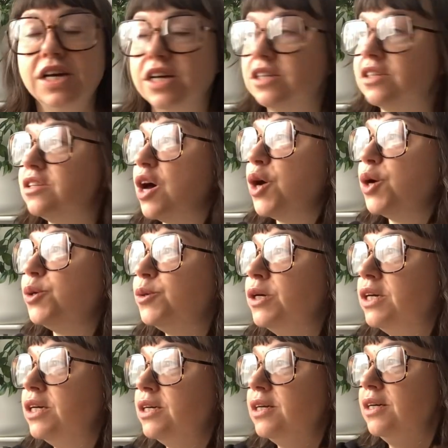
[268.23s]
So
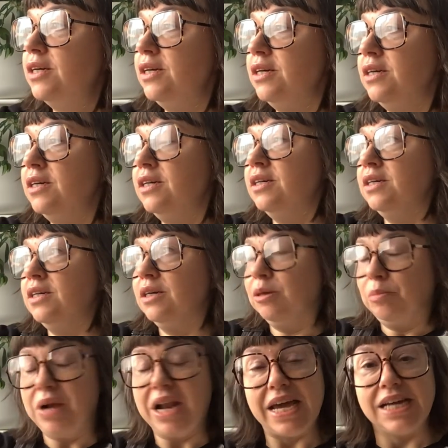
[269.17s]

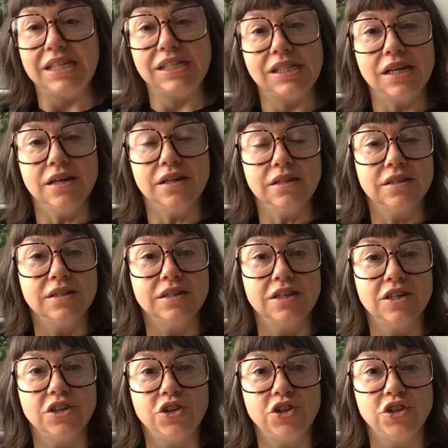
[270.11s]
please
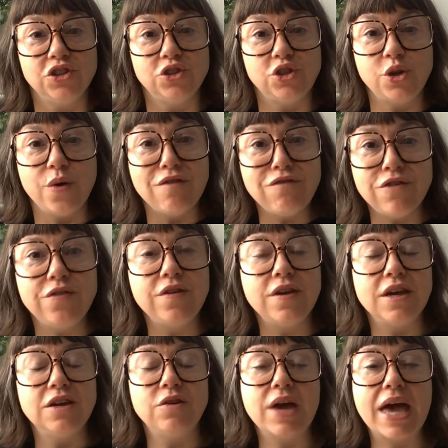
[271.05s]
do
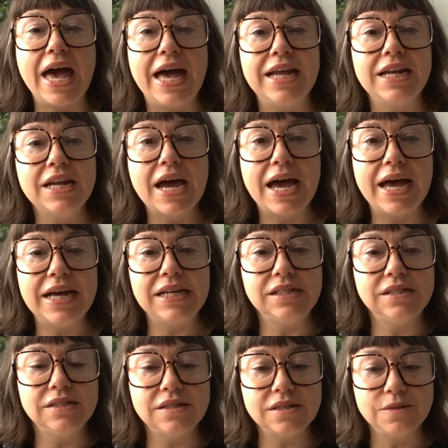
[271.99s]
everything you can,
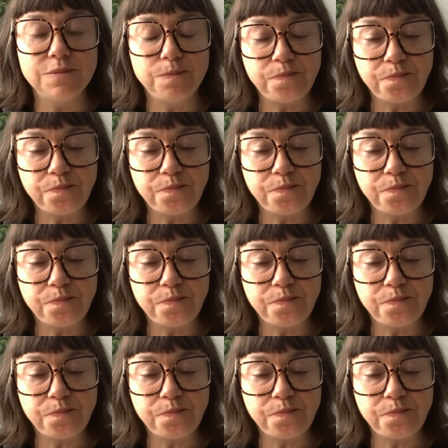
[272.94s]
and